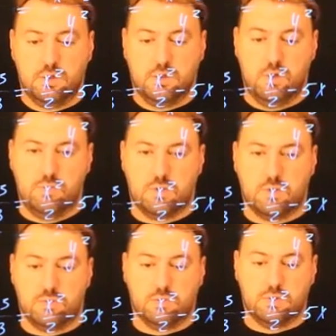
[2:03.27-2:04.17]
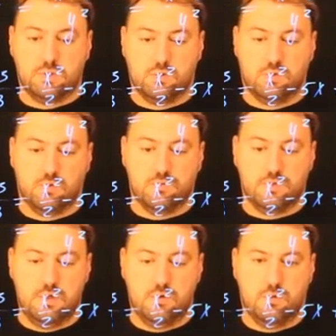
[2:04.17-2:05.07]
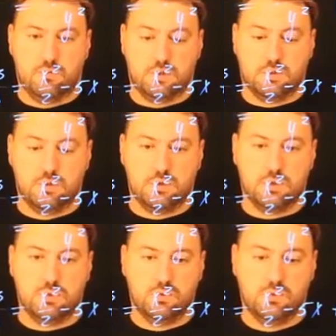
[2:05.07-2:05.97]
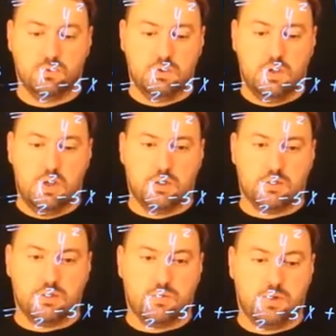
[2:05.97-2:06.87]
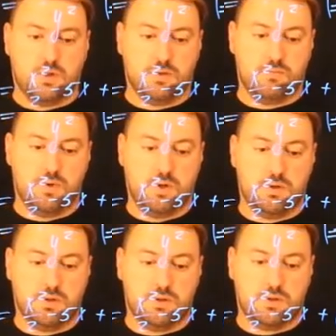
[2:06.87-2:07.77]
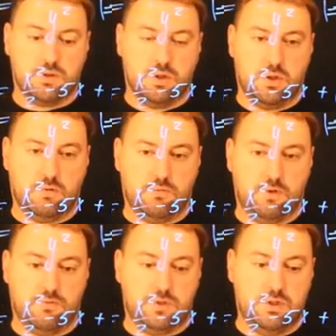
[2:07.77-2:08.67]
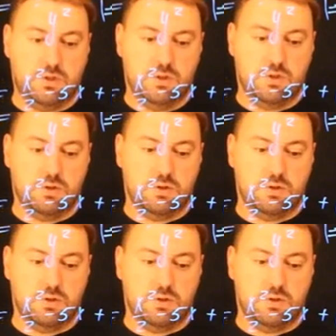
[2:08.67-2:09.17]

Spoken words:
cubic root of 3 over 2 x squared minus 15x.